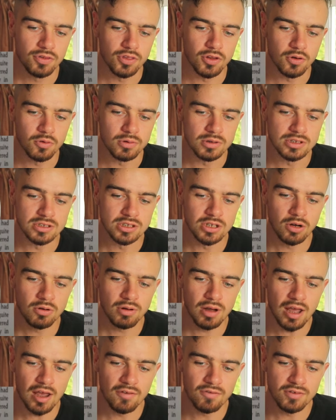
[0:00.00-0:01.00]
There was
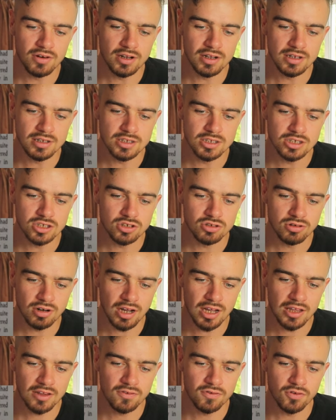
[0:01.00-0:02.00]
no evident
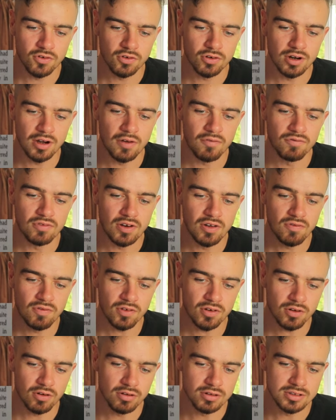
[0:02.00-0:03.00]
transfer of
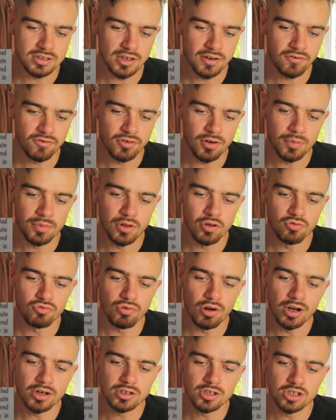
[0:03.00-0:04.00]
difficulty from the
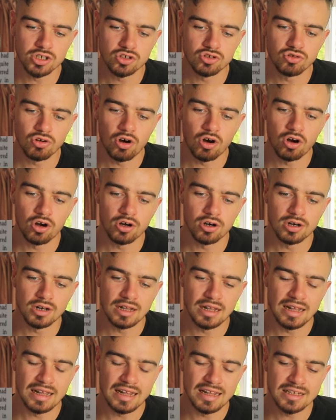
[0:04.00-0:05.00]
registrar
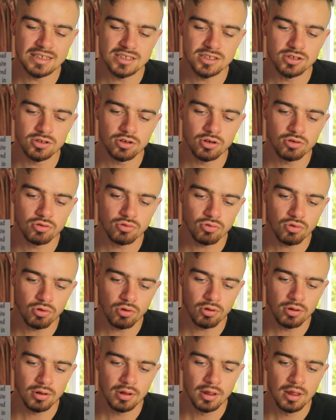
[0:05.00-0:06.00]
listener
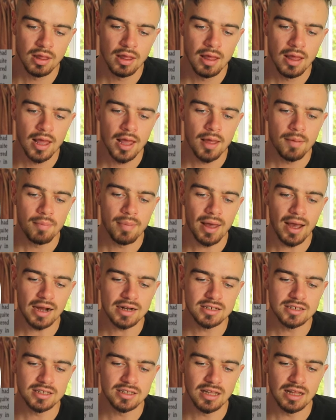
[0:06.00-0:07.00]
role
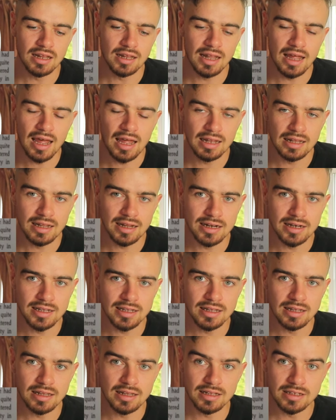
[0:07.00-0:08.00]
back to the
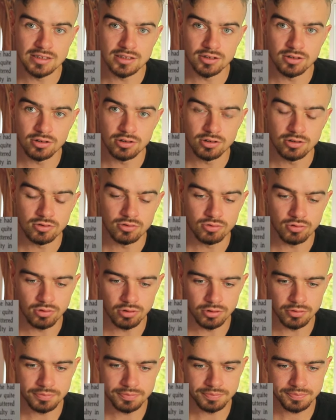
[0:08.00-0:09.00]
landlady listener
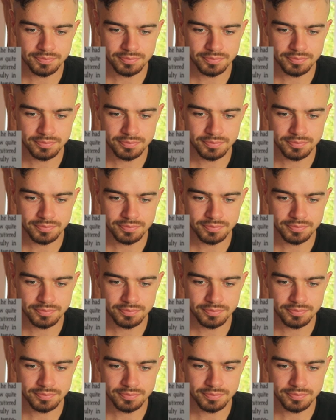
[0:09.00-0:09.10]
role.